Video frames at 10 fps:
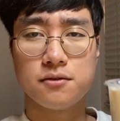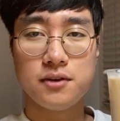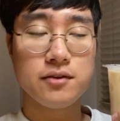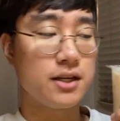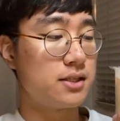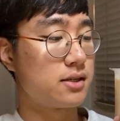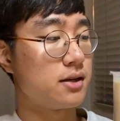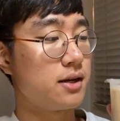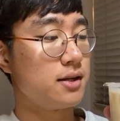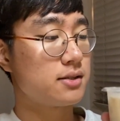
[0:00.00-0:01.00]
Vivi's,
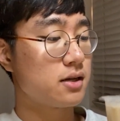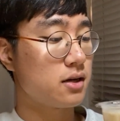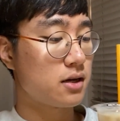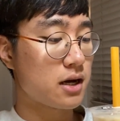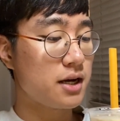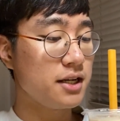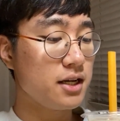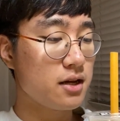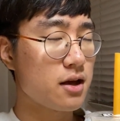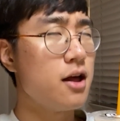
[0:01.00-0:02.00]
and it's a
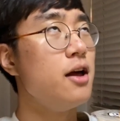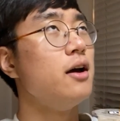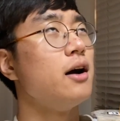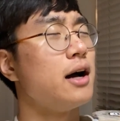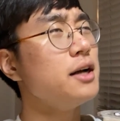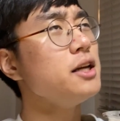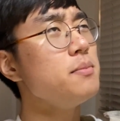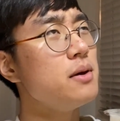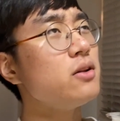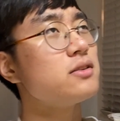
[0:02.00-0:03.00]
honey
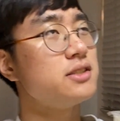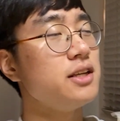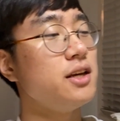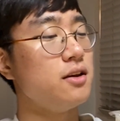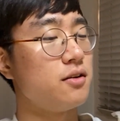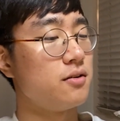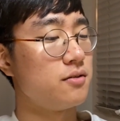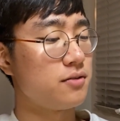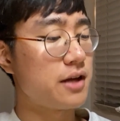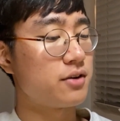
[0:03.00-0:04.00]
milk tea
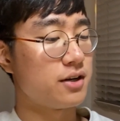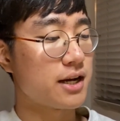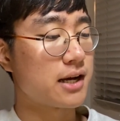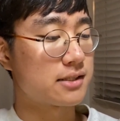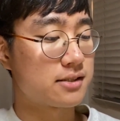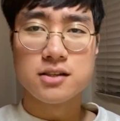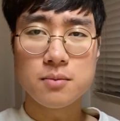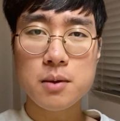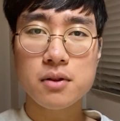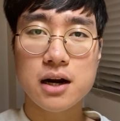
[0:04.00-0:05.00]
flavor, yes.
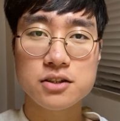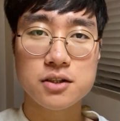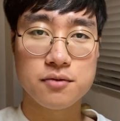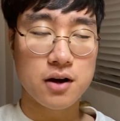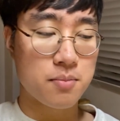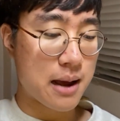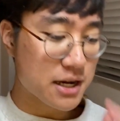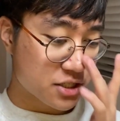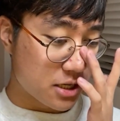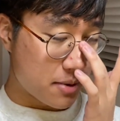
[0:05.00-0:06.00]
Some people are actually very
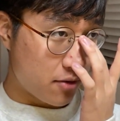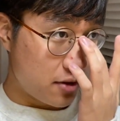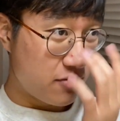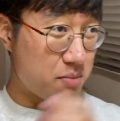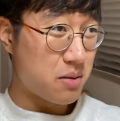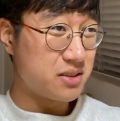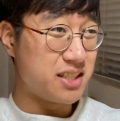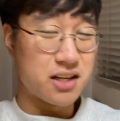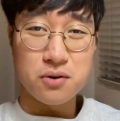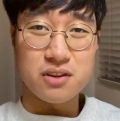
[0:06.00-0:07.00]
passionate about Vivi bubble tea.
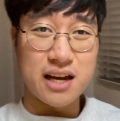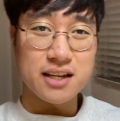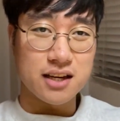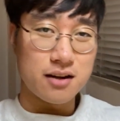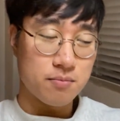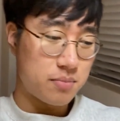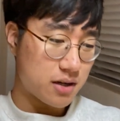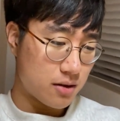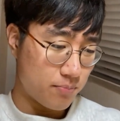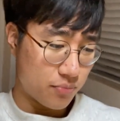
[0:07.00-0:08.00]
They don't like it, but
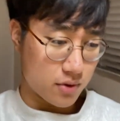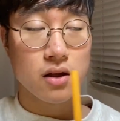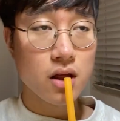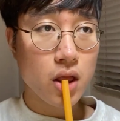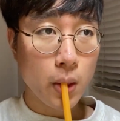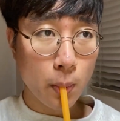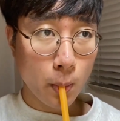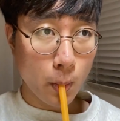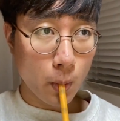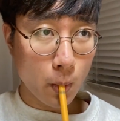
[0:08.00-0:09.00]
I mean, I think
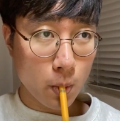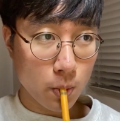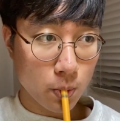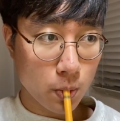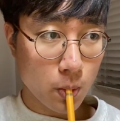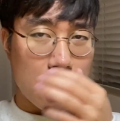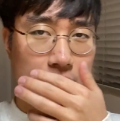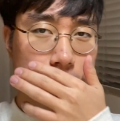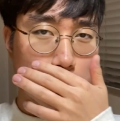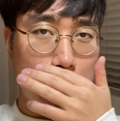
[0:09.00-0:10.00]
it's perfectly fine. I
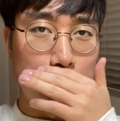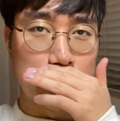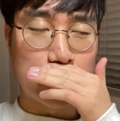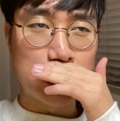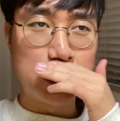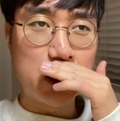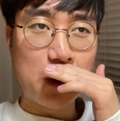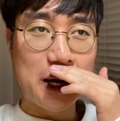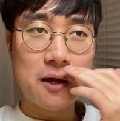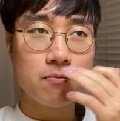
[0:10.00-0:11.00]
think it's the bubbles, because you know
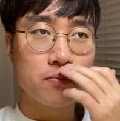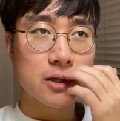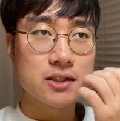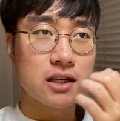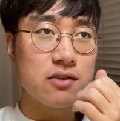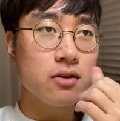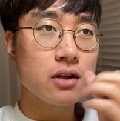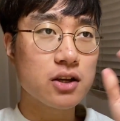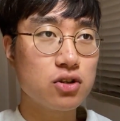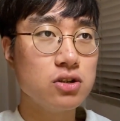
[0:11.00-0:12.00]
why? Because like, even
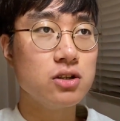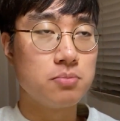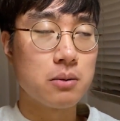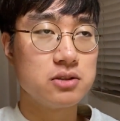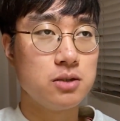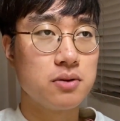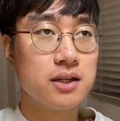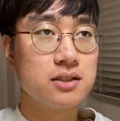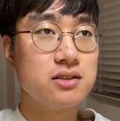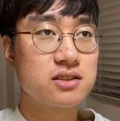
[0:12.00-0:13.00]
like good bubble tea
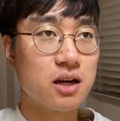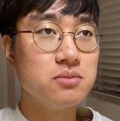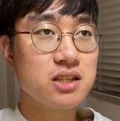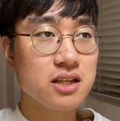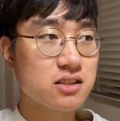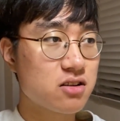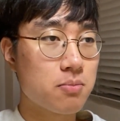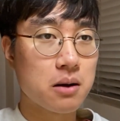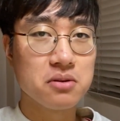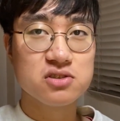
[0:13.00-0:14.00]
places, some days their
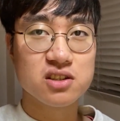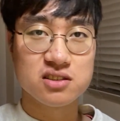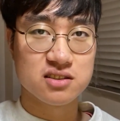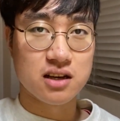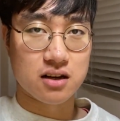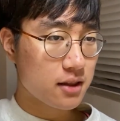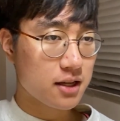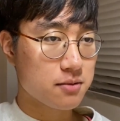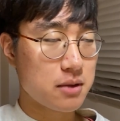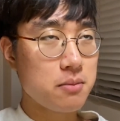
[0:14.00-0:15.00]
bubbles just suck. And
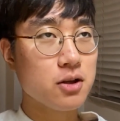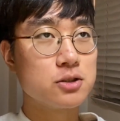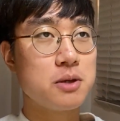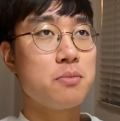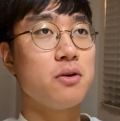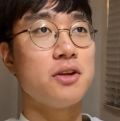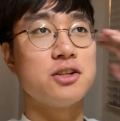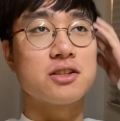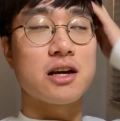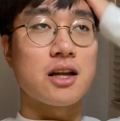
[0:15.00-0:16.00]
like, maybe those people, they
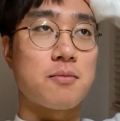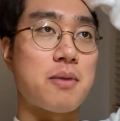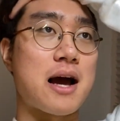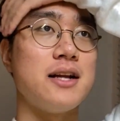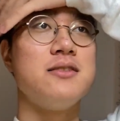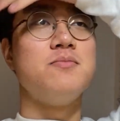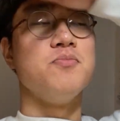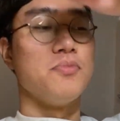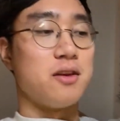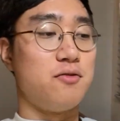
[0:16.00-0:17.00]
just had like bad
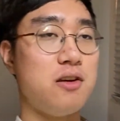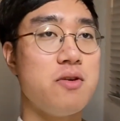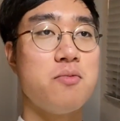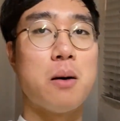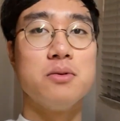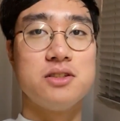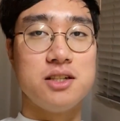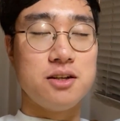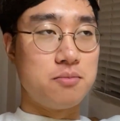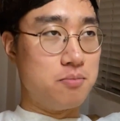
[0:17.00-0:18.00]
Vivi bubble
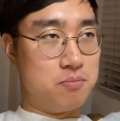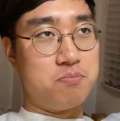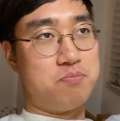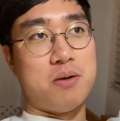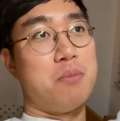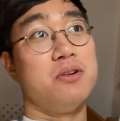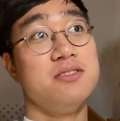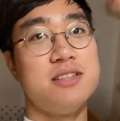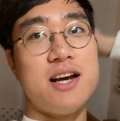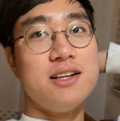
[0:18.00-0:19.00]
tea bubble
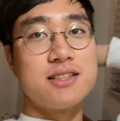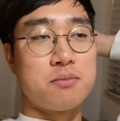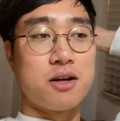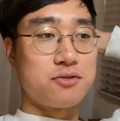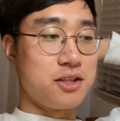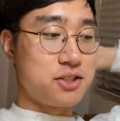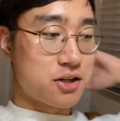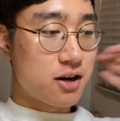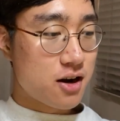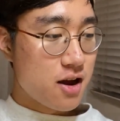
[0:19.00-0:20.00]
days, I'm not really
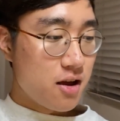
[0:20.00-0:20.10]
sure.